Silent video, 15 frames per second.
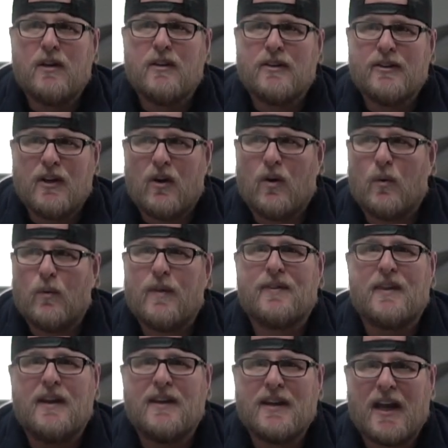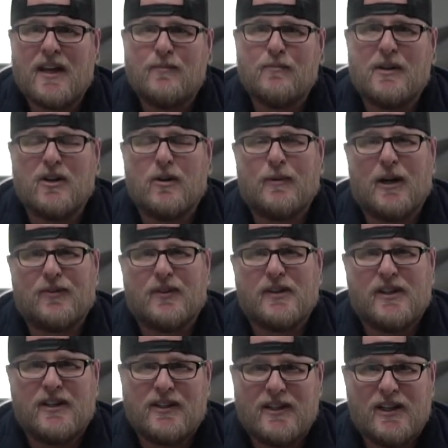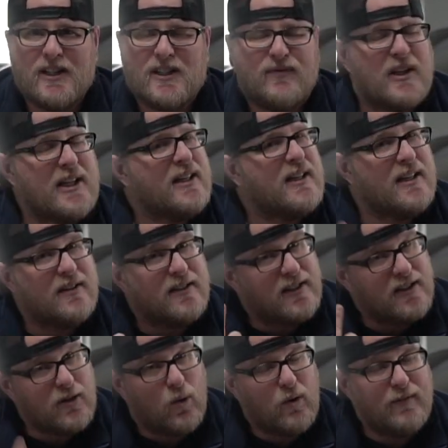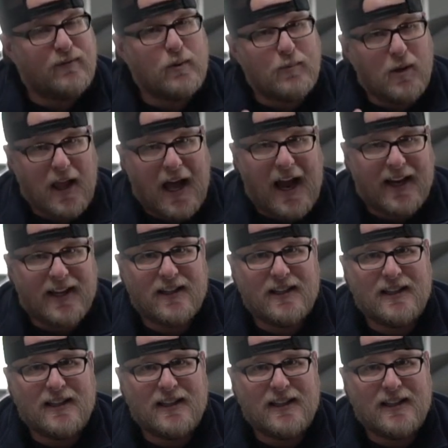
So the nightmare about the CTS-V, and this is only for black,